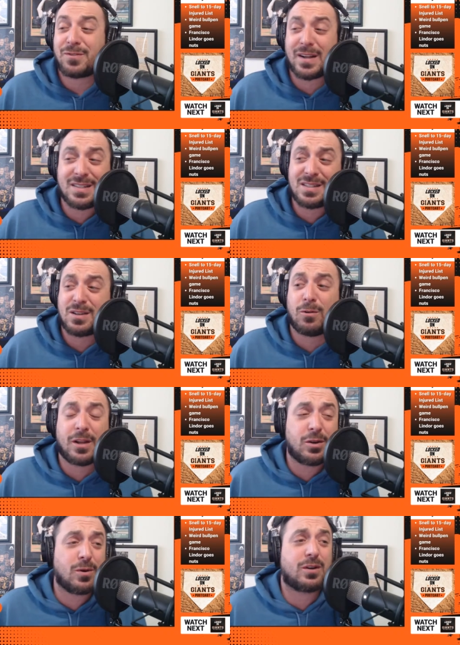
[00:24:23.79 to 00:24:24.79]
Francisco
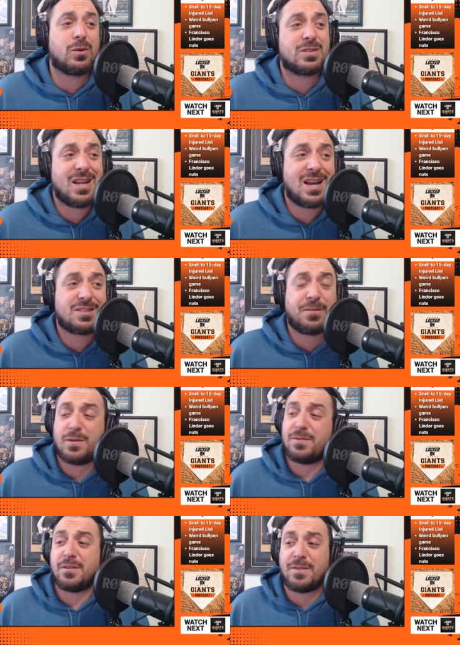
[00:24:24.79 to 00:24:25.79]
Lindor goes nuts,
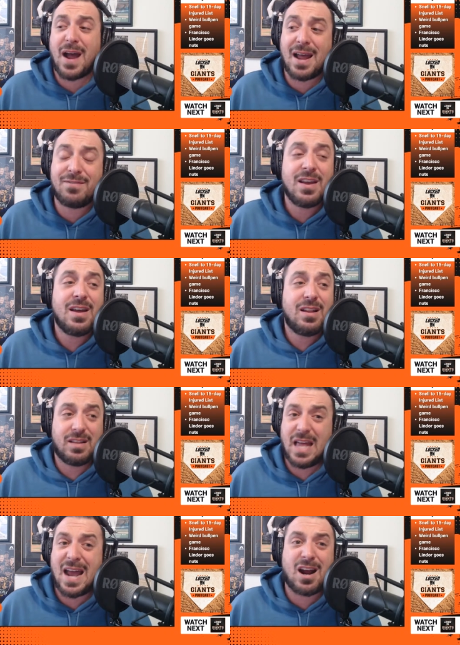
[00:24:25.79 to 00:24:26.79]
4 for 5. A
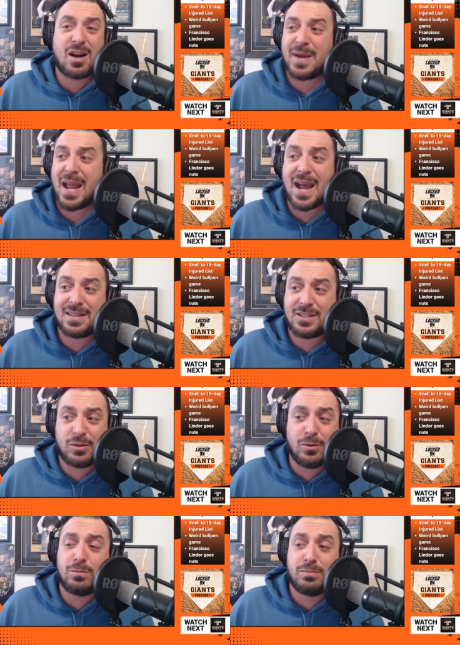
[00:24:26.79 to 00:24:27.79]
lot of RBIs,
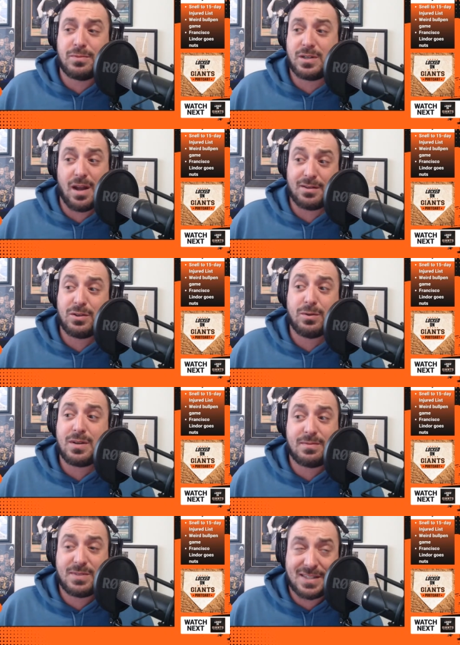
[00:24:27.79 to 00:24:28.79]
two
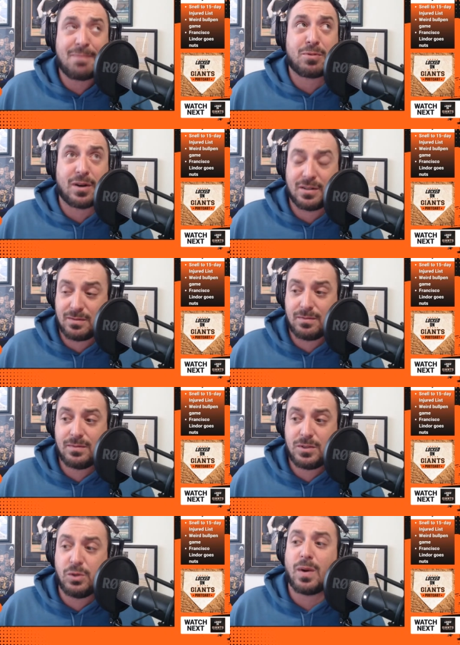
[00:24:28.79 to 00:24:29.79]
separate
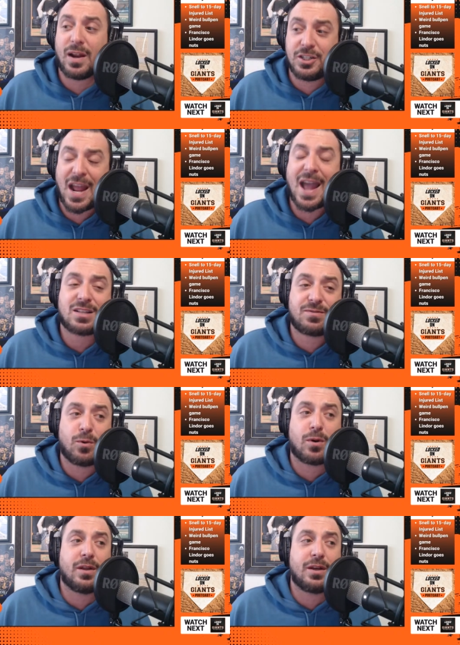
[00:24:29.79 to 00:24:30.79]
2-run jacks
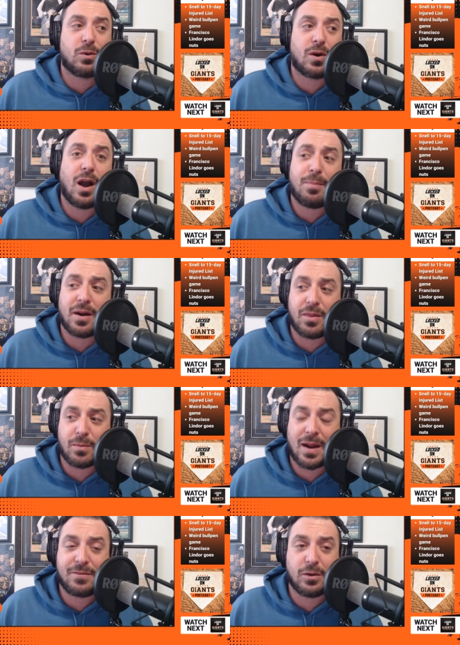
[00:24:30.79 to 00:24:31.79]
for Lindor up onto the
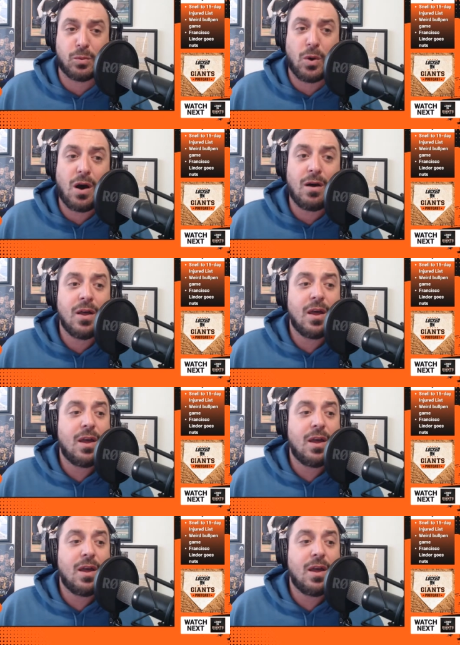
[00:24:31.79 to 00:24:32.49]
right field wall.